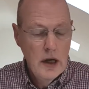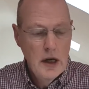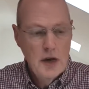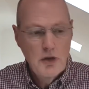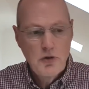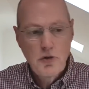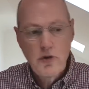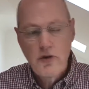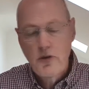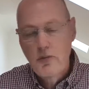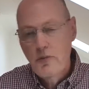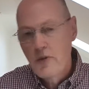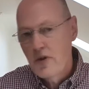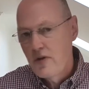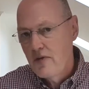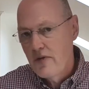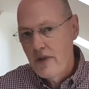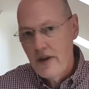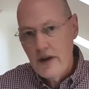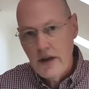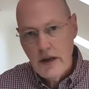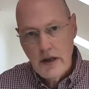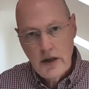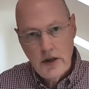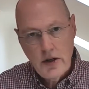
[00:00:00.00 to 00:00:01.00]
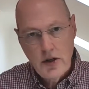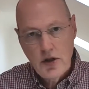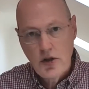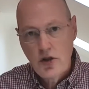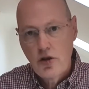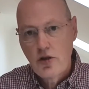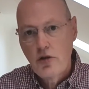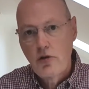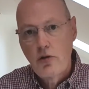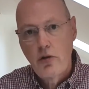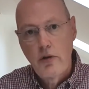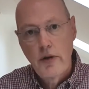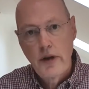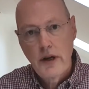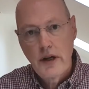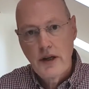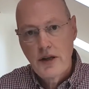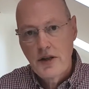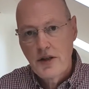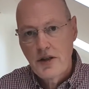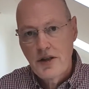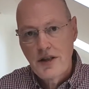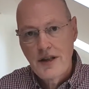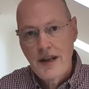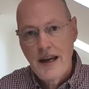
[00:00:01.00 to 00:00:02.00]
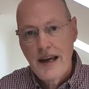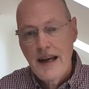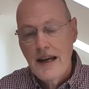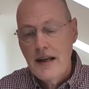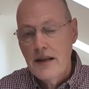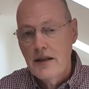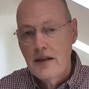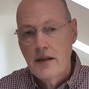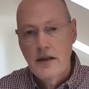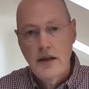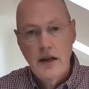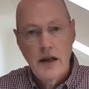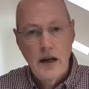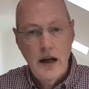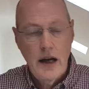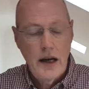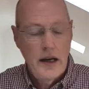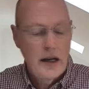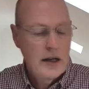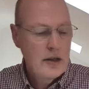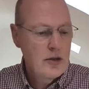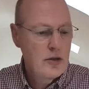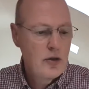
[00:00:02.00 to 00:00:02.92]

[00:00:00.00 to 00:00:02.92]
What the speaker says: So from this very historic estate and a